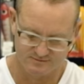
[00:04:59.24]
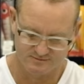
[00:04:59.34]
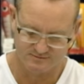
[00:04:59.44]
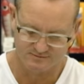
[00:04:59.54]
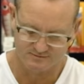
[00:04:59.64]

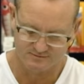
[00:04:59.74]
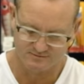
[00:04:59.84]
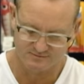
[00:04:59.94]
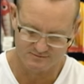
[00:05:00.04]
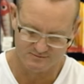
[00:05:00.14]

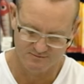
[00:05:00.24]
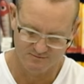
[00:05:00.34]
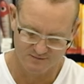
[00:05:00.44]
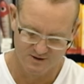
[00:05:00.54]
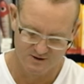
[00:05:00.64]

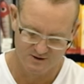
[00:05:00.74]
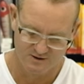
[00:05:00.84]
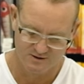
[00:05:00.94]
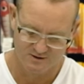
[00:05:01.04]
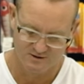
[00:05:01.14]

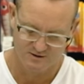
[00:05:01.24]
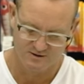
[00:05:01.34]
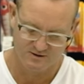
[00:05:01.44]
(silence)